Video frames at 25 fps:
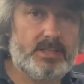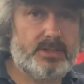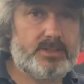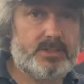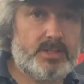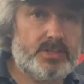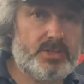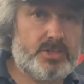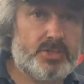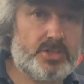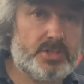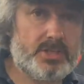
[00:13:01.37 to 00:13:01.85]
his
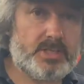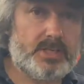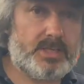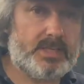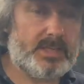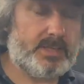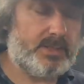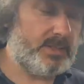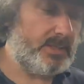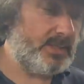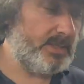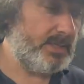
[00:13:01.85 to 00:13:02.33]
decision at the
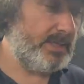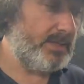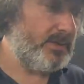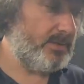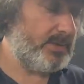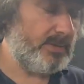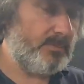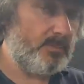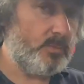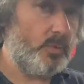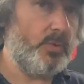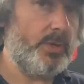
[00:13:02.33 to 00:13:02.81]
end of the day. I'll
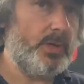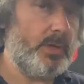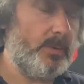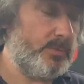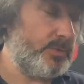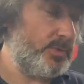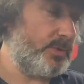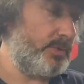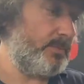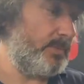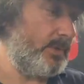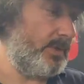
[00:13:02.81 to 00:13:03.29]
give him all the
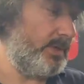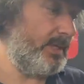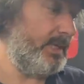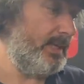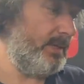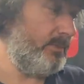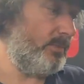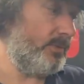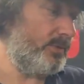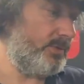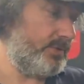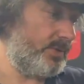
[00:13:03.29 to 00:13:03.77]
options, but
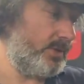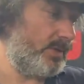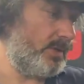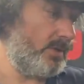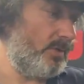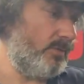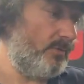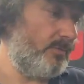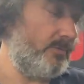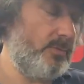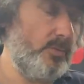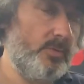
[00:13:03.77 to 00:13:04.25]
he wants me
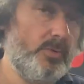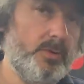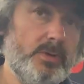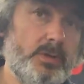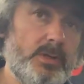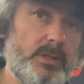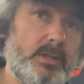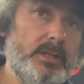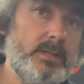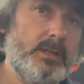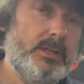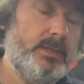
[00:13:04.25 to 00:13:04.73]

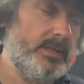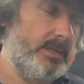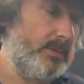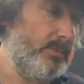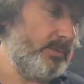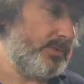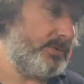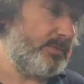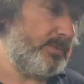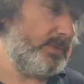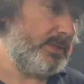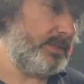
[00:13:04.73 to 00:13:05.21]

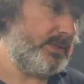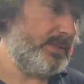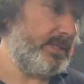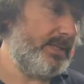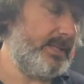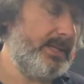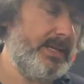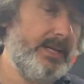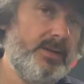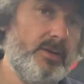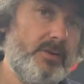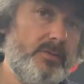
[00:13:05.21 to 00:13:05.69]
to
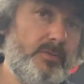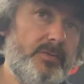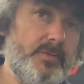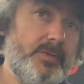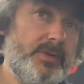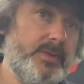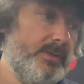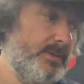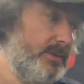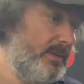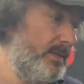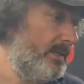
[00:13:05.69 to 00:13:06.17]
take the head off,
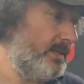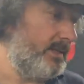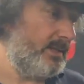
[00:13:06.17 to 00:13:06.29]
and